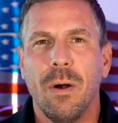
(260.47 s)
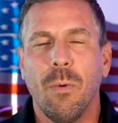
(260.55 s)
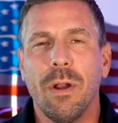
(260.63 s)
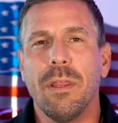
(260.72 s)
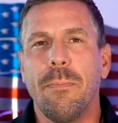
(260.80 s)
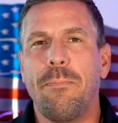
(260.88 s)

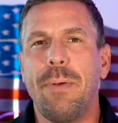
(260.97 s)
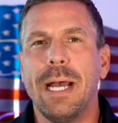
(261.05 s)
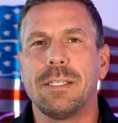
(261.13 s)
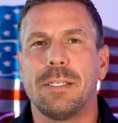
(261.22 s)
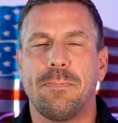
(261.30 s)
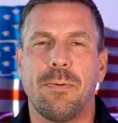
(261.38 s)
One of the
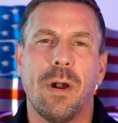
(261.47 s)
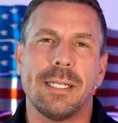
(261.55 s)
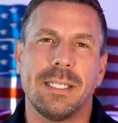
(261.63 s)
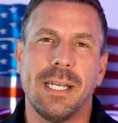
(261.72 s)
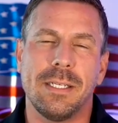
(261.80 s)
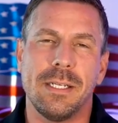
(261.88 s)
best
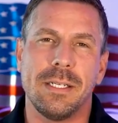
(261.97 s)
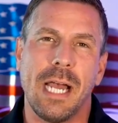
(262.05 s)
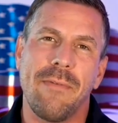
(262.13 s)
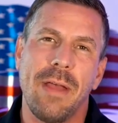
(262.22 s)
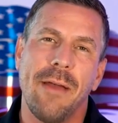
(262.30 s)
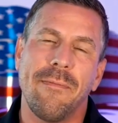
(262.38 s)
processes
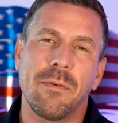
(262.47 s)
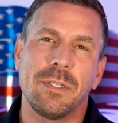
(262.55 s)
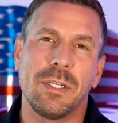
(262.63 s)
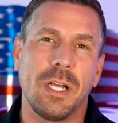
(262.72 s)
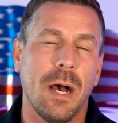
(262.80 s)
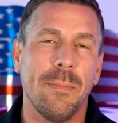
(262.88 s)
I've ever
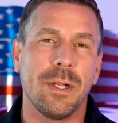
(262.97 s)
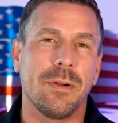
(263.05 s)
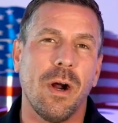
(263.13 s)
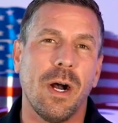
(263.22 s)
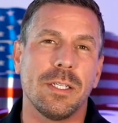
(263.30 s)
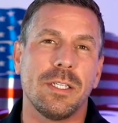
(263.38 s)
come
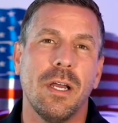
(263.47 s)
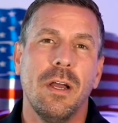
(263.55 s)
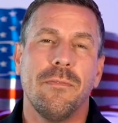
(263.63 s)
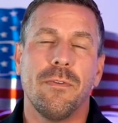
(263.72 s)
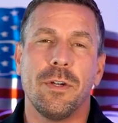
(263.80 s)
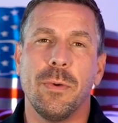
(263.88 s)
across
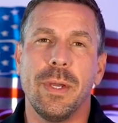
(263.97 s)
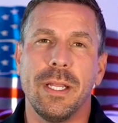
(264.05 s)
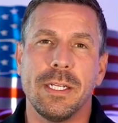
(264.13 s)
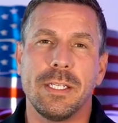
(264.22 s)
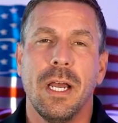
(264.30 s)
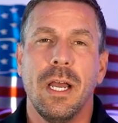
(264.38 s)
for doing
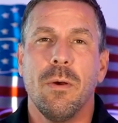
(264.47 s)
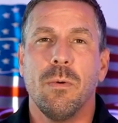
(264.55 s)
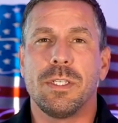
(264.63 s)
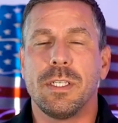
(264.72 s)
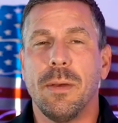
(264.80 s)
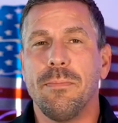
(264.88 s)
this
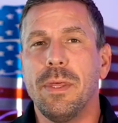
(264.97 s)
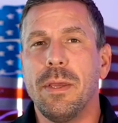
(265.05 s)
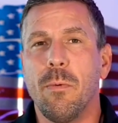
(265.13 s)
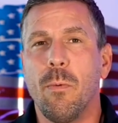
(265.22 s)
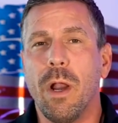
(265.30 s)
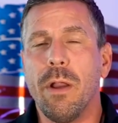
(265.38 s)
was
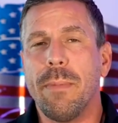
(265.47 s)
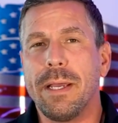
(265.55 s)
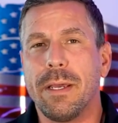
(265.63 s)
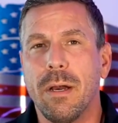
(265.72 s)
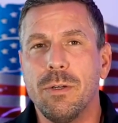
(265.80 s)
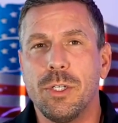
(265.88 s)
something one of my
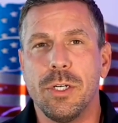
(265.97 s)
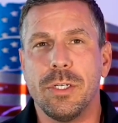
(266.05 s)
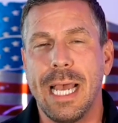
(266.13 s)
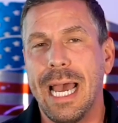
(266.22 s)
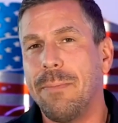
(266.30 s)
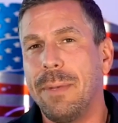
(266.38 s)

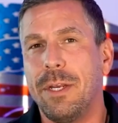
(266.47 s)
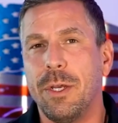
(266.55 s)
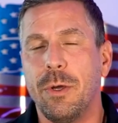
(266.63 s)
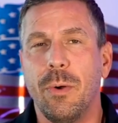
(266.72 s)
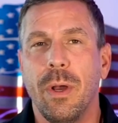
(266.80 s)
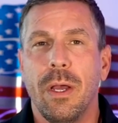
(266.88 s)
coaches had me
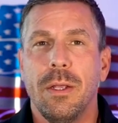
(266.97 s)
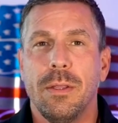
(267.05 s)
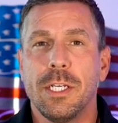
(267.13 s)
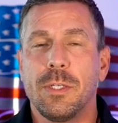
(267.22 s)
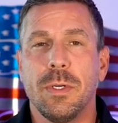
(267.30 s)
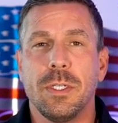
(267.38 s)
do.
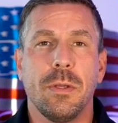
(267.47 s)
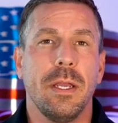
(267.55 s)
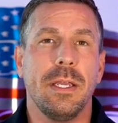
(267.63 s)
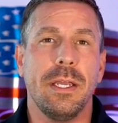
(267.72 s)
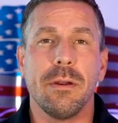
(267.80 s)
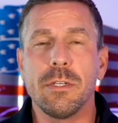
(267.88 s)
This was
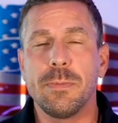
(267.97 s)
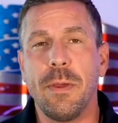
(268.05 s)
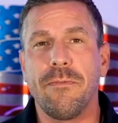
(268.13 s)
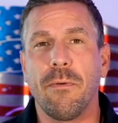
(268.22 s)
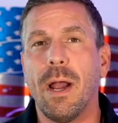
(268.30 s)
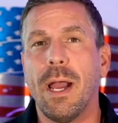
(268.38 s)
years
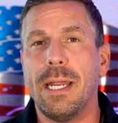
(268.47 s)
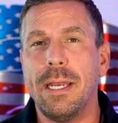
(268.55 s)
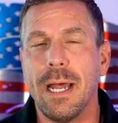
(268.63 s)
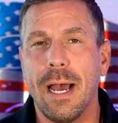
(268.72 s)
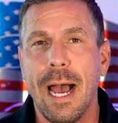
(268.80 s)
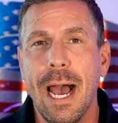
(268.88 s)
before I
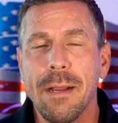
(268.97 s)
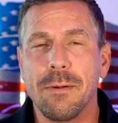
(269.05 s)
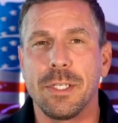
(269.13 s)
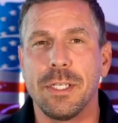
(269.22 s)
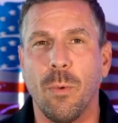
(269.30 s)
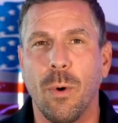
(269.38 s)
needed to hire
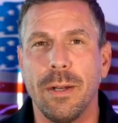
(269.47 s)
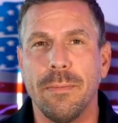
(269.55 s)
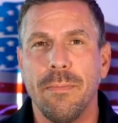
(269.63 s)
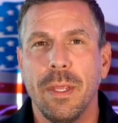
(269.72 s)
someone.